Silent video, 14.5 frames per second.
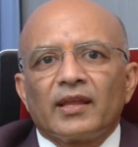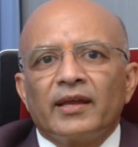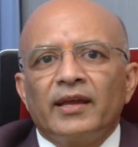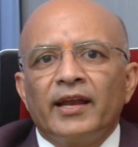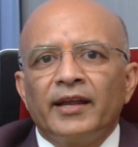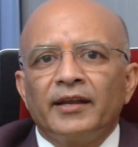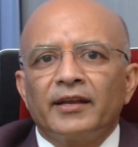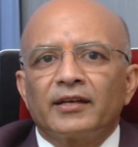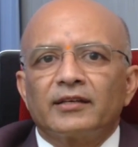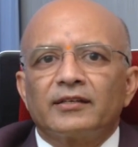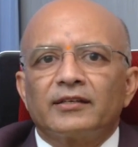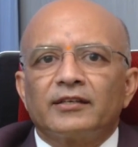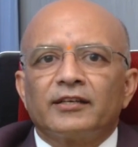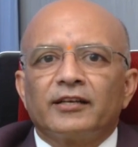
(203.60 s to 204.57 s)
and
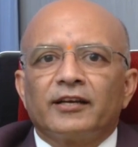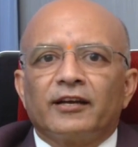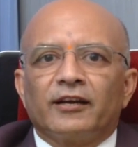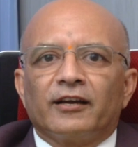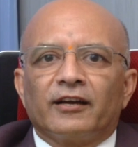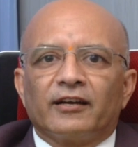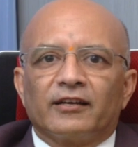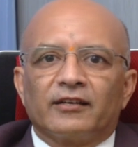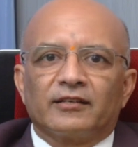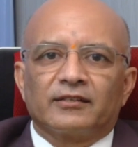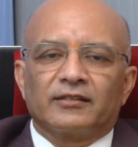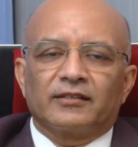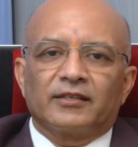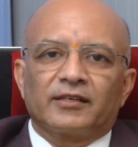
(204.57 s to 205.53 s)

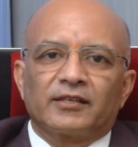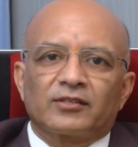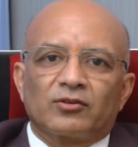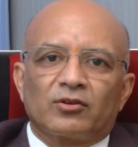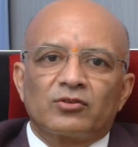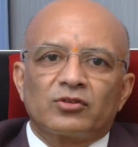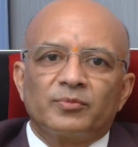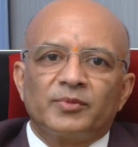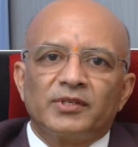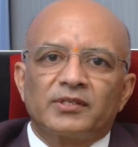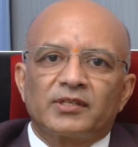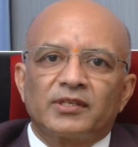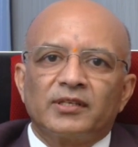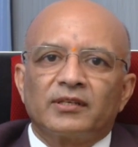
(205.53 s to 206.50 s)
it has also been
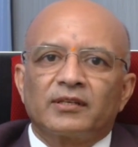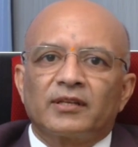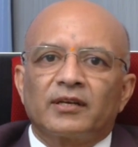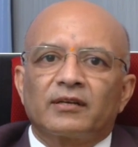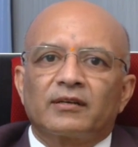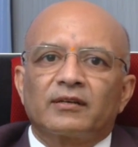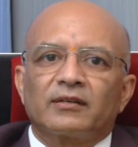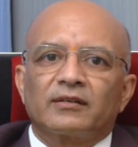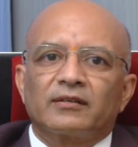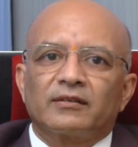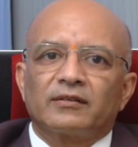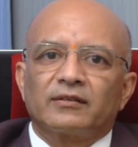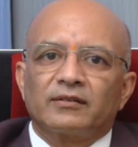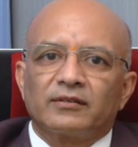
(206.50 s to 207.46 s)
seen that
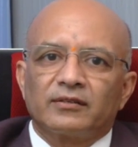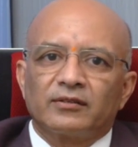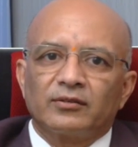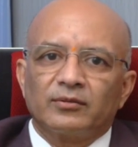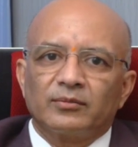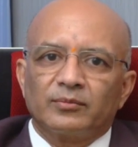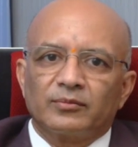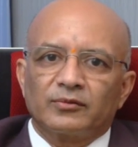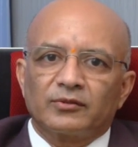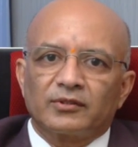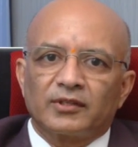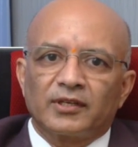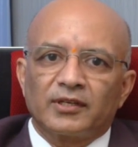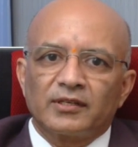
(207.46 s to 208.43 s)

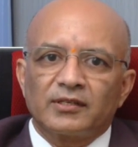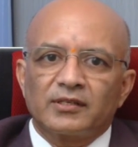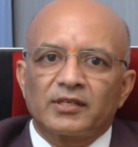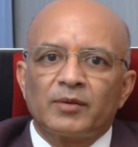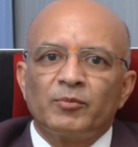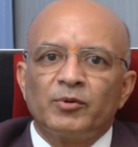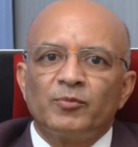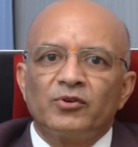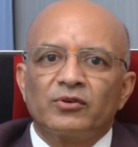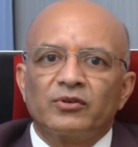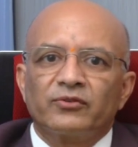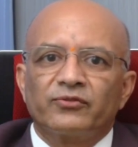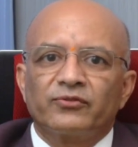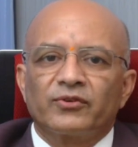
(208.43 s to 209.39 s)
there is some
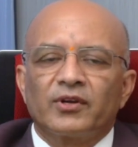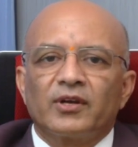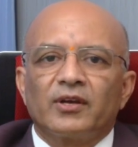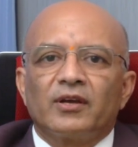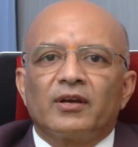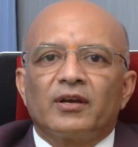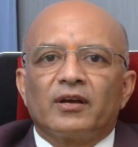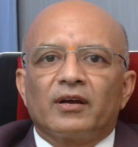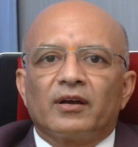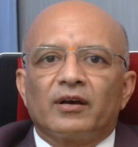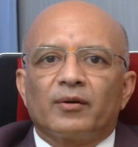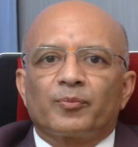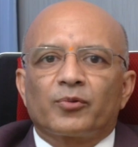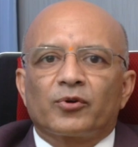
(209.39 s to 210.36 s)
amount of
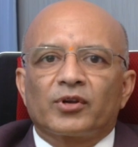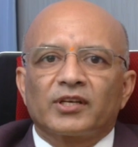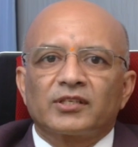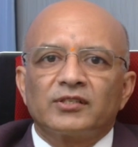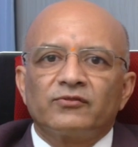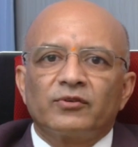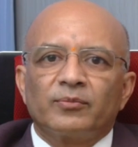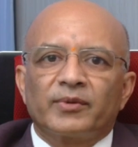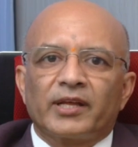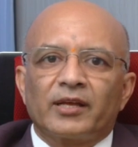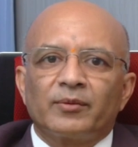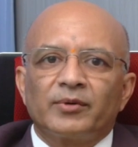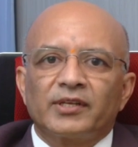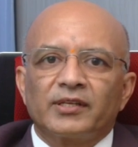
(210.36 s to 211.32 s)
protection from
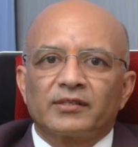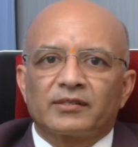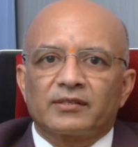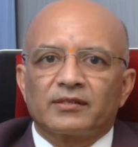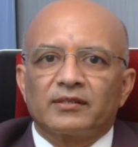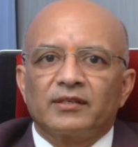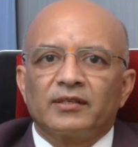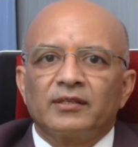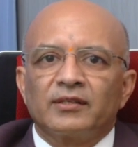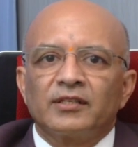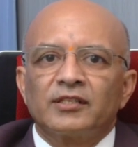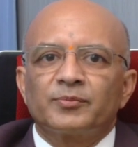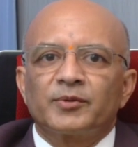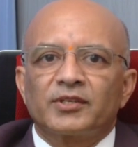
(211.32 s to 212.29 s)
diabetes in
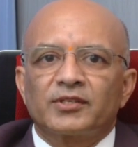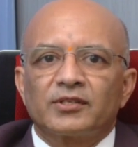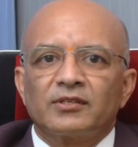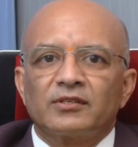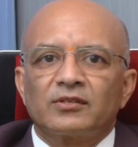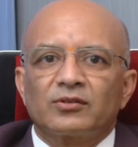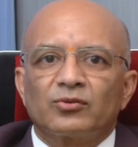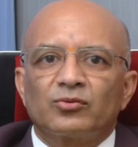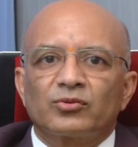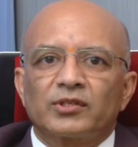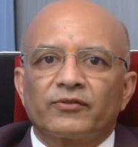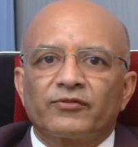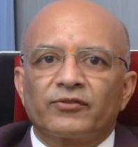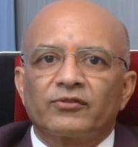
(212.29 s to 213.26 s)
these patients who
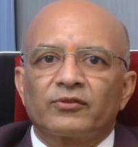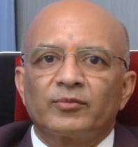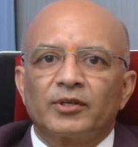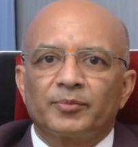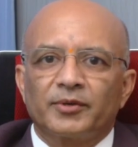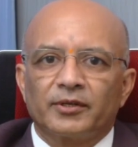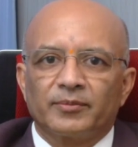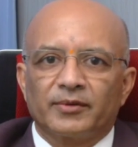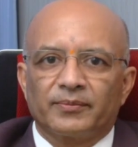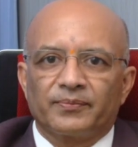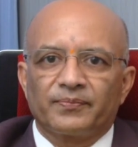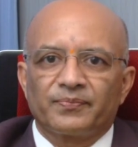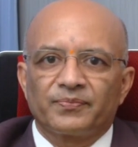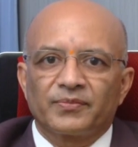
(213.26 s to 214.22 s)
suffer from lipedema.
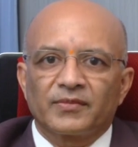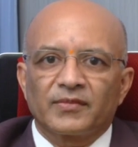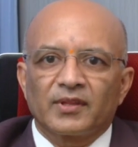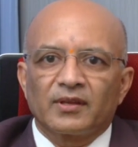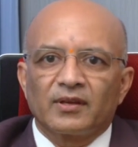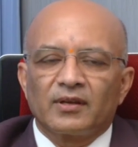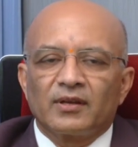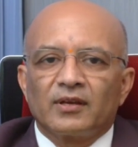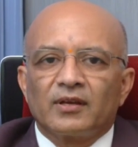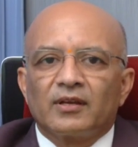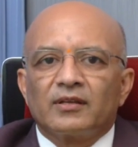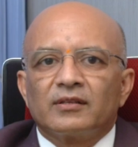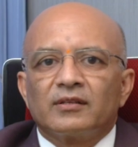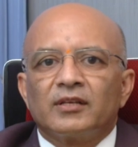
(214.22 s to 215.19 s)

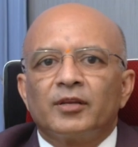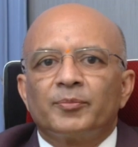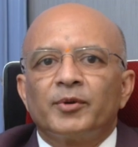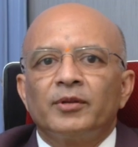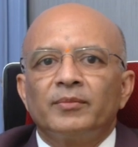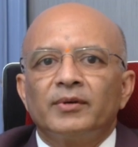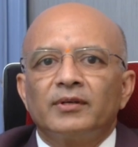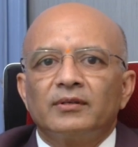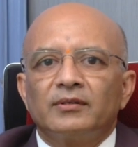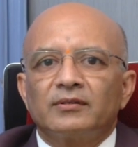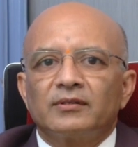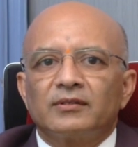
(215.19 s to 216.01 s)
Lipedema